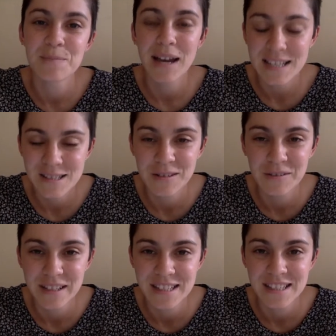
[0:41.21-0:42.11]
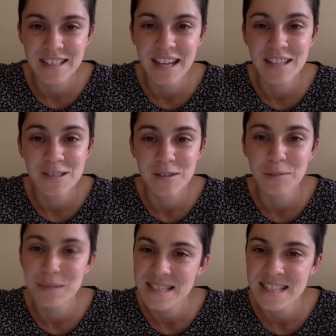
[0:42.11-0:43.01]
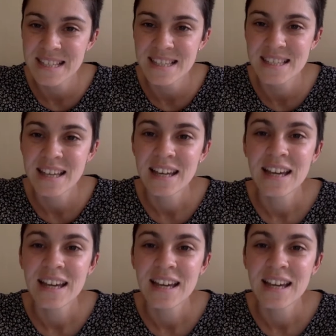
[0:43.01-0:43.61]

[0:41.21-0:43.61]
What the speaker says: back to your region and to your business.